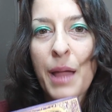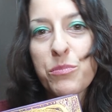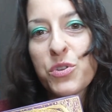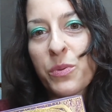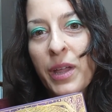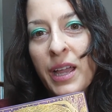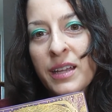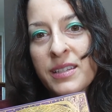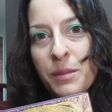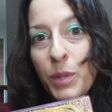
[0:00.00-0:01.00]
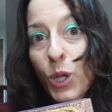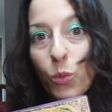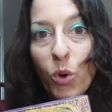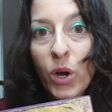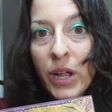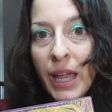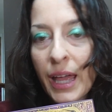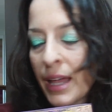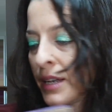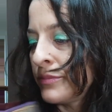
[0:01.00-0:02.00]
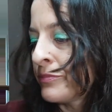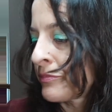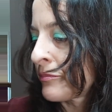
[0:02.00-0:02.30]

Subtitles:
I'm doing similar work in,